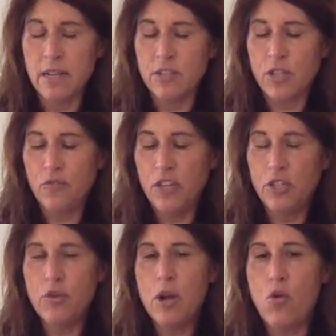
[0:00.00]
So if you
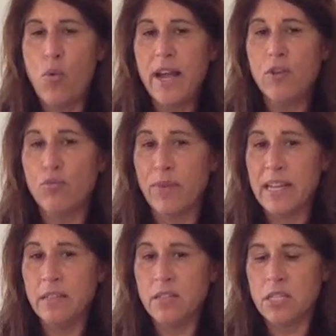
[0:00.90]
do a quick
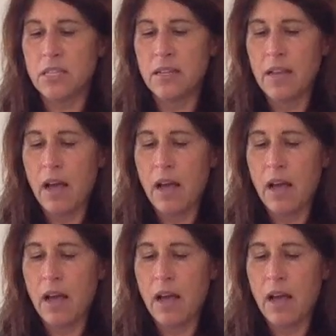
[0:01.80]
rinse